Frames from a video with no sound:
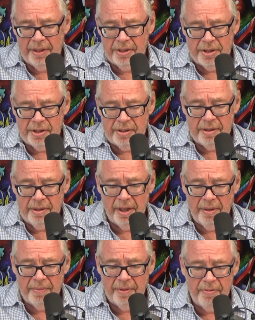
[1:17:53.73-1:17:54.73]
just,
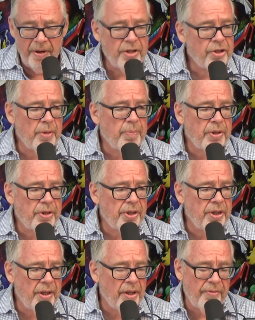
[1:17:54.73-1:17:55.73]

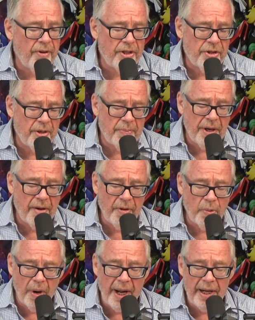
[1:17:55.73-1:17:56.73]
the friendship
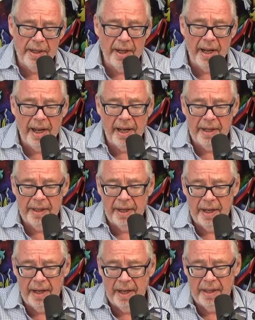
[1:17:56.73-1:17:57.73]
never waned, and
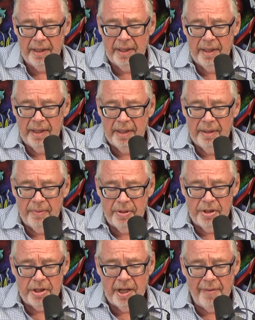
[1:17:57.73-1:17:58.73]

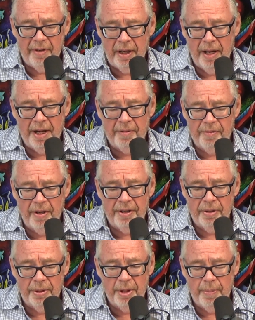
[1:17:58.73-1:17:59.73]
we're just having a lot of
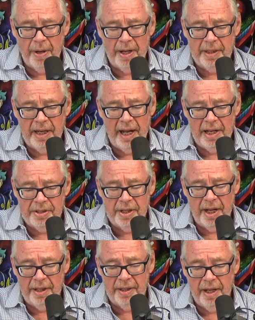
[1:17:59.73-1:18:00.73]
fun doing the podcast,
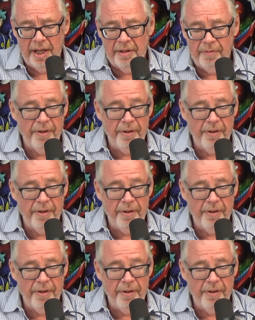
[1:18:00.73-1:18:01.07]
and the